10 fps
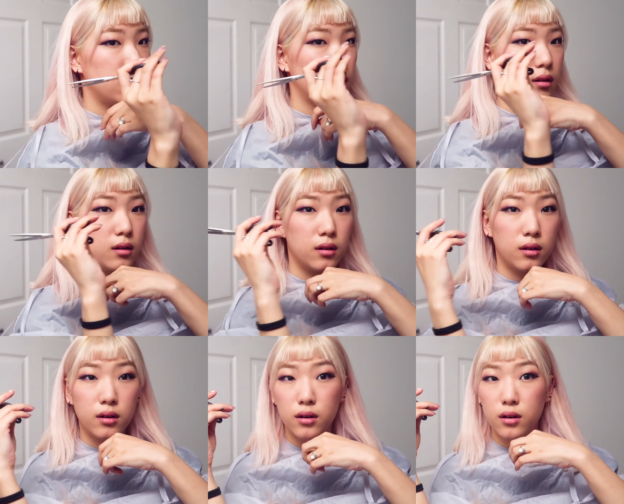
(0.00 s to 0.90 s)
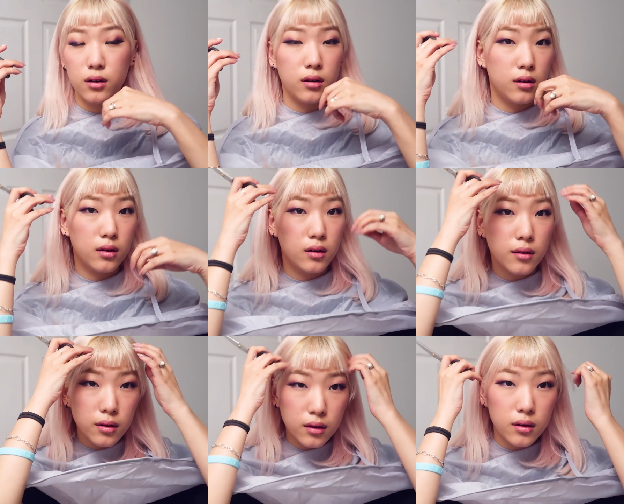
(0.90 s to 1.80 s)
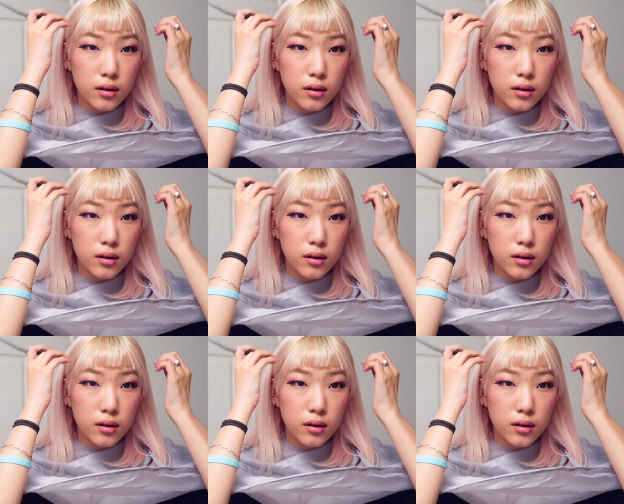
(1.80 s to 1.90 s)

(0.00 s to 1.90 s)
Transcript: Nobody speaks.